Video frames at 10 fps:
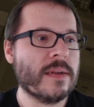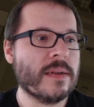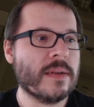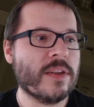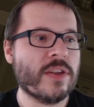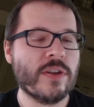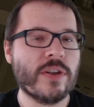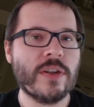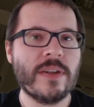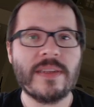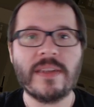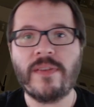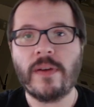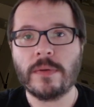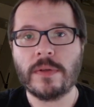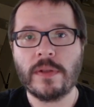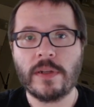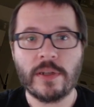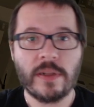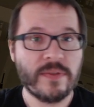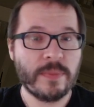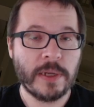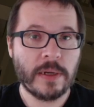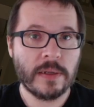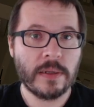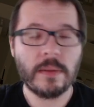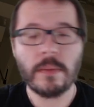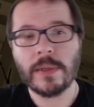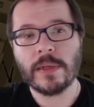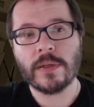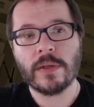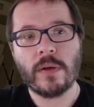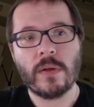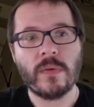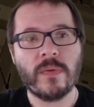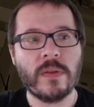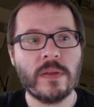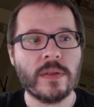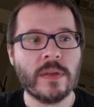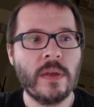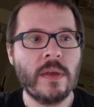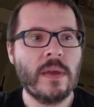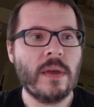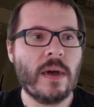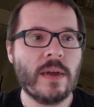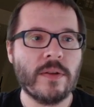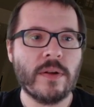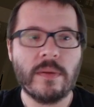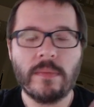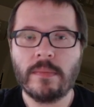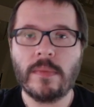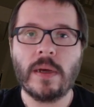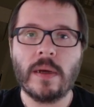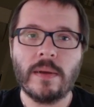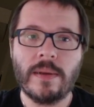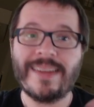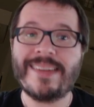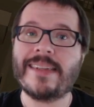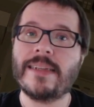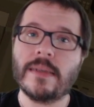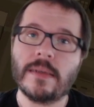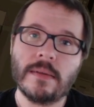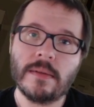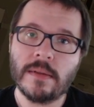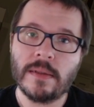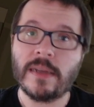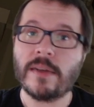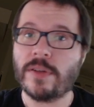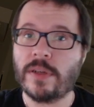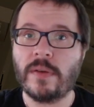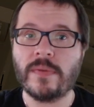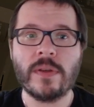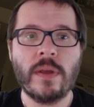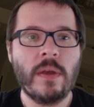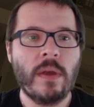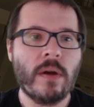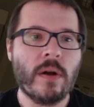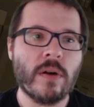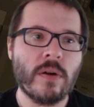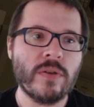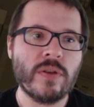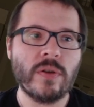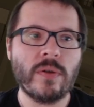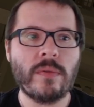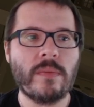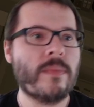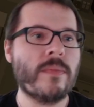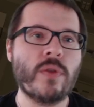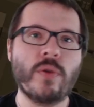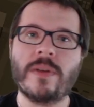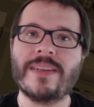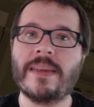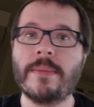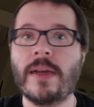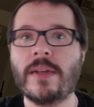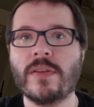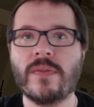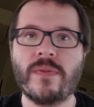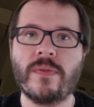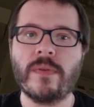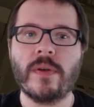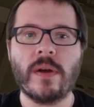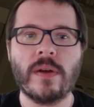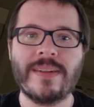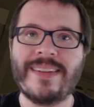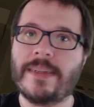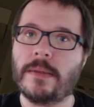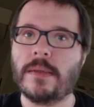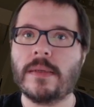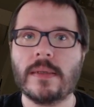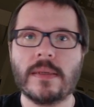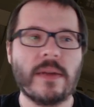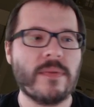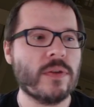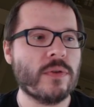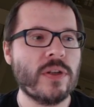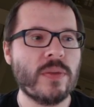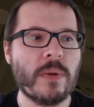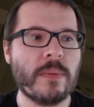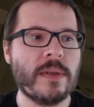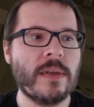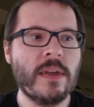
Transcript: search the safe house that she left behind, because all of these other entities, like ourselves, are also doing some kinds of deals and stuff. So she probably